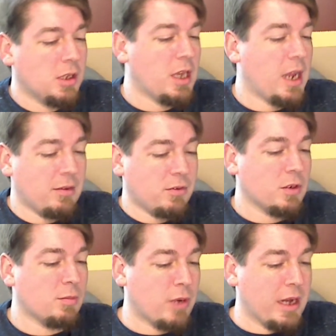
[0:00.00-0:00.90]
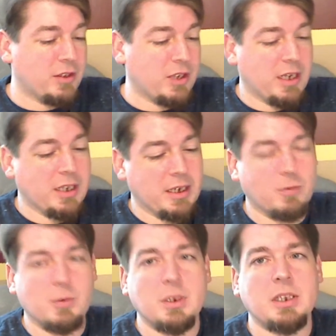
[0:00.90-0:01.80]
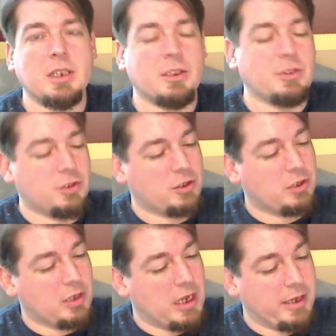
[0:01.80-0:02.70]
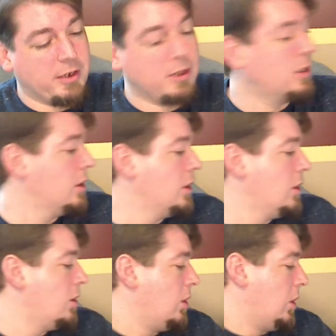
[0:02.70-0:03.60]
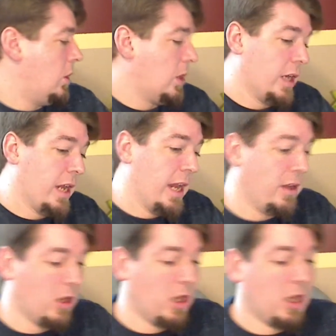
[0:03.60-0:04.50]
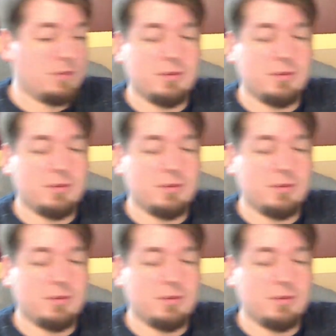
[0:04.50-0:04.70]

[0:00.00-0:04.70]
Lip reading: After it breaks in, it really does just slide on and off